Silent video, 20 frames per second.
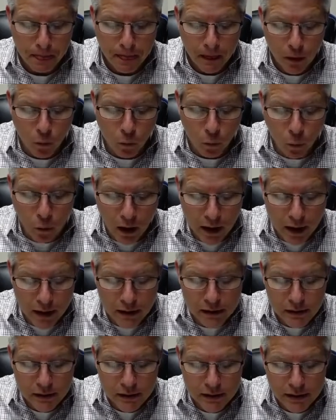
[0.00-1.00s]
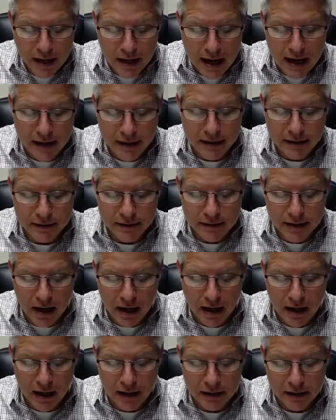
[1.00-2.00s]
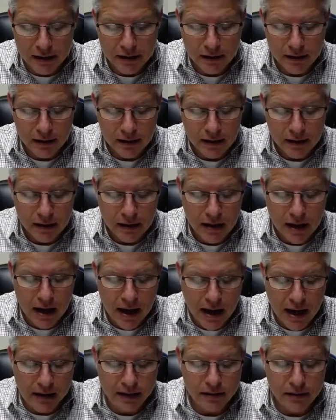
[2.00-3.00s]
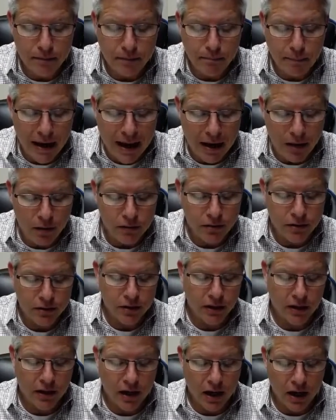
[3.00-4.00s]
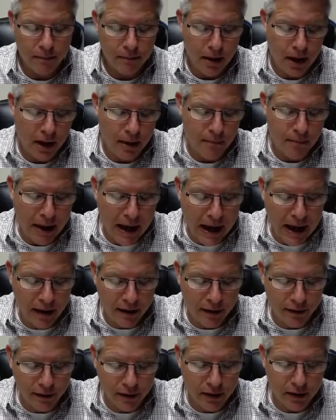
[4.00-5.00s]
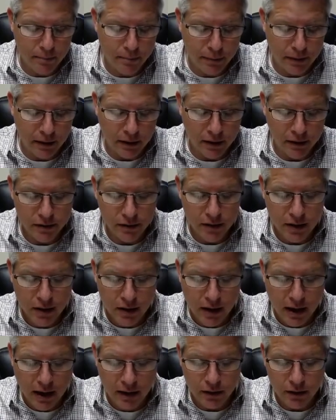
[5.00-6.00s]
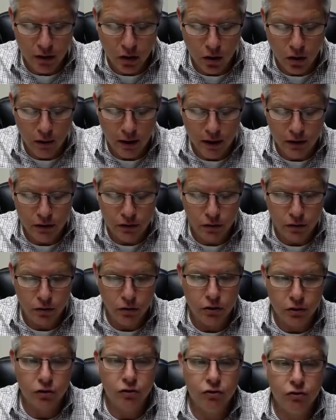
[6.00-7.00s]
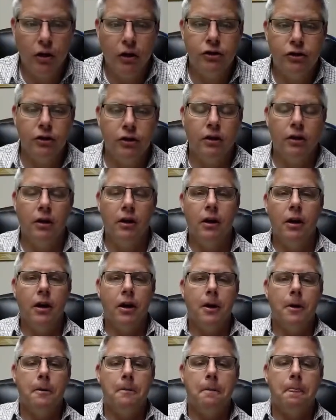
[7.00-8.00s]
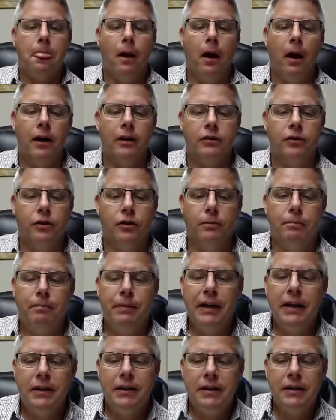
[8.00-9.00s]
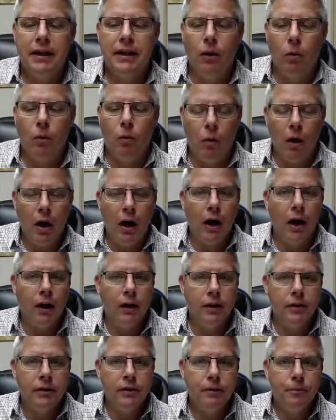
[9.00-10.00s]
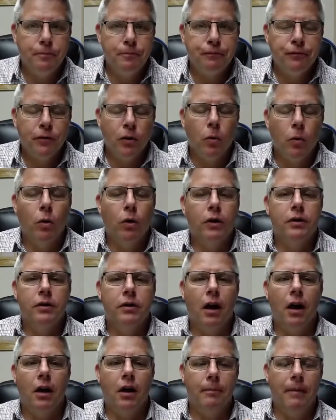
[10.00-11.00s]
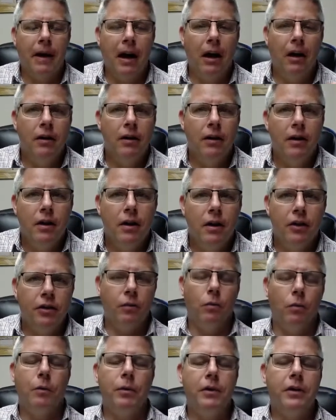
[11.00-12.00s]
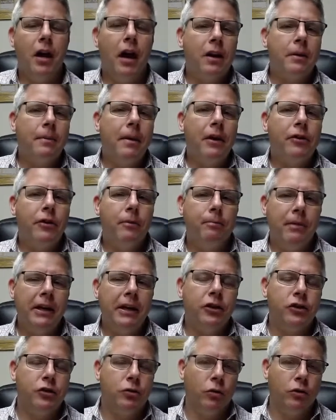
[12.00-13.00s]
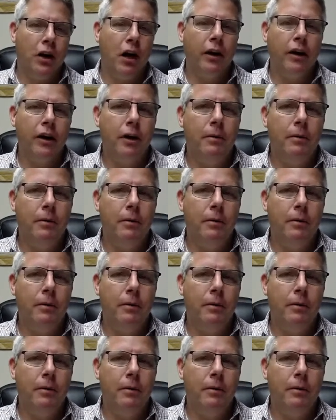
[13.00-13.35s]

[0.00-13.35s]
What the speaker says: was and is not and is about to come up out of the abyss and go into destruction. All right, so the beast that we're going to talk about, when we talk about the beast, we're talking